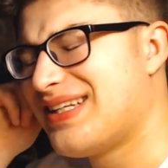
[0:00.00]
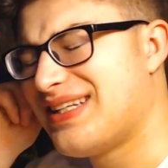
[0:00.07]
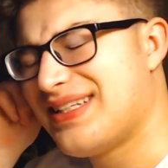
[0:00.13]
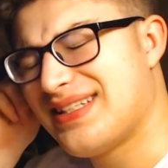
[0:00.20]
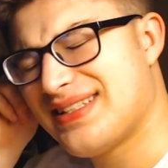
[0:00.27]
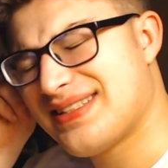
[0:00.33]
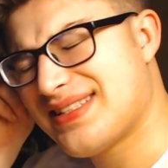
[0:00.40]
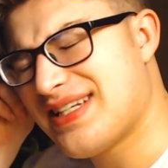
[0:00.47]

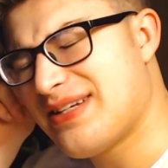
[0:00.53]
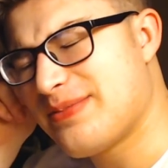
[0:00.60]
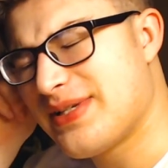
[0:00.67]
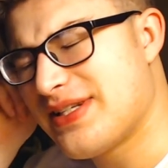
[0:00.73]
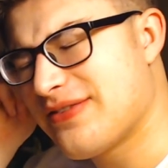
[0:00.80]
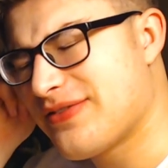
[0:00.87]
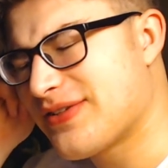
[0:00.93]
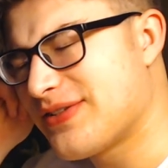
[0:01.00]
It's going to be
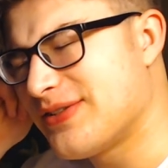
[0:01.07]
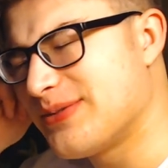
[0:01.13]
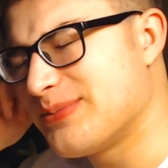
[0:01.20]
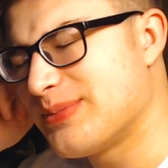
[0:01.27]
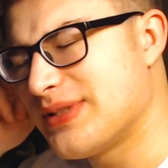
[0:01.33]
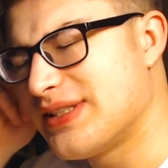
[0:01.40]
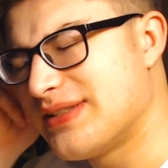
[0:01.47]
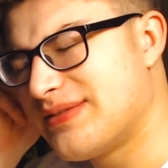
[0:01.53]
difficult,
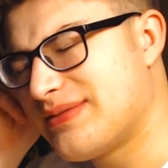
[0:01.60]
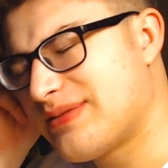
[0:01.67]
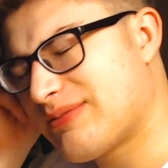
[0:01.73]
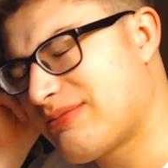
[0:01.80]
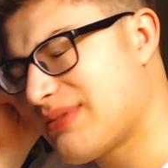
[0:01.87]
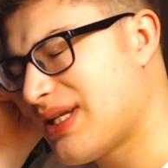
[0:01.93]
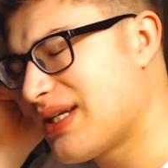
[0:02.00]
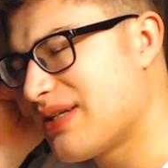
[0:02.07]
but
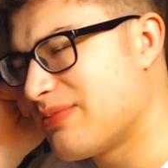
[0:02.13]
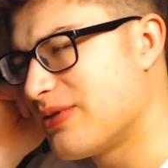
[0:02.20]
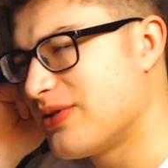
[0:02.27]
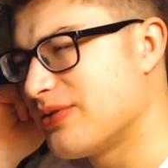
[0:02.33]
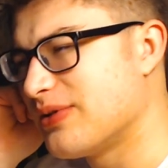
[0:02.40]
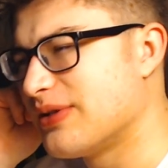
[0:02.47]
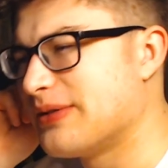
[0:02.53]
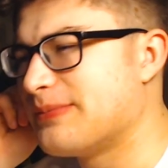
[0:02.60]
glad to be doing
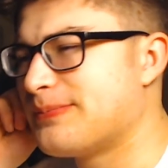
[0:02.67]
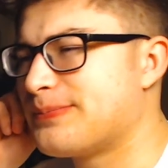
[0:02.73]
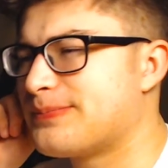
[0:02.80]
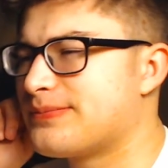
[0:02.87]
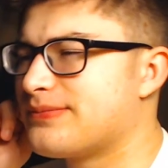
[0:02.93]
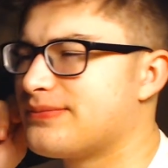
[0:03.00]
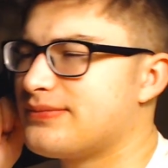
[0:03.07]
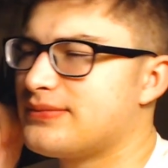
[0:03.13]
it.
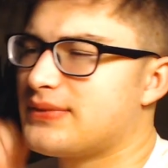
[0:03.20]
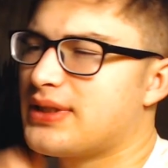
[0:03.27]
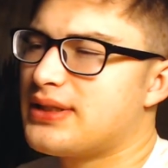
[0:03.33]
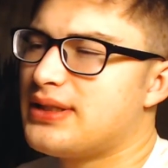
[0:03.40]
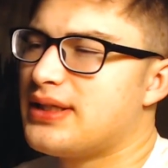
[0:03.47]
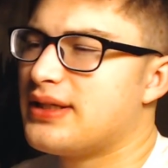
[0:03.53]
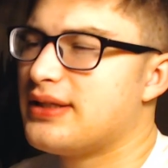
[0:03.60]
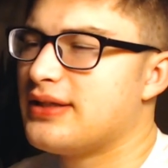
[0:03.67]

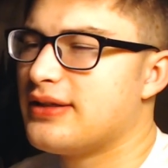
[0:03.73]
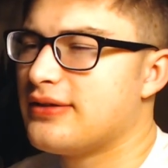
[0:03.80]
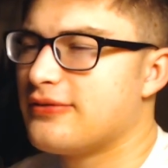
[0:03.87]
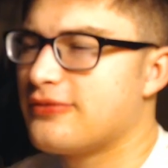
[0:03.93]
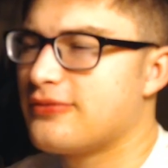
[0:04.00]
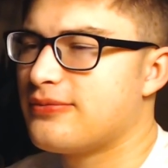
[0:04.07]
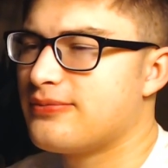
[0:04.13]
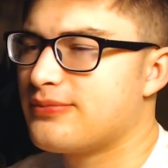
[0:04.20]
Glad to have
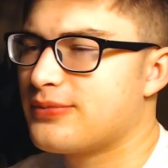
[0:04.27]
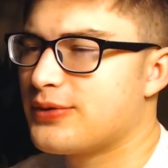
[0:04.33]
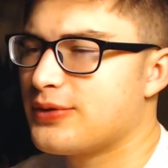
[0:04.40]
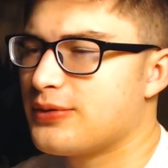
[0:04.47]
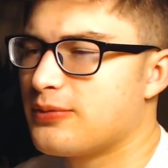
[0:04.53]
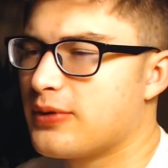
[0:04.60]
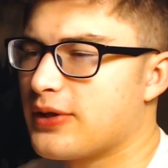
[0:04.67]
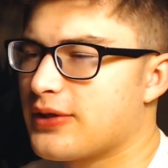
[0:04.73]
good
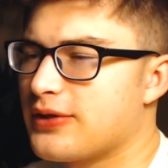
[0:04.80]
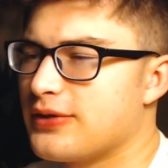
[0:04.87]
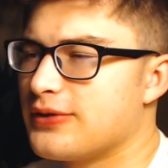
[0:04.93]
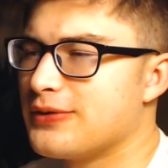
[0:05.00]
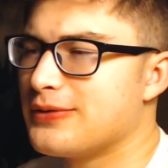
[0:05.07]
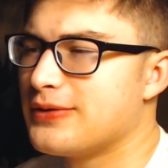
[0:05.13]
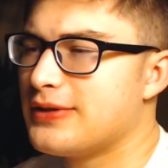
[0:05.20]
work to do.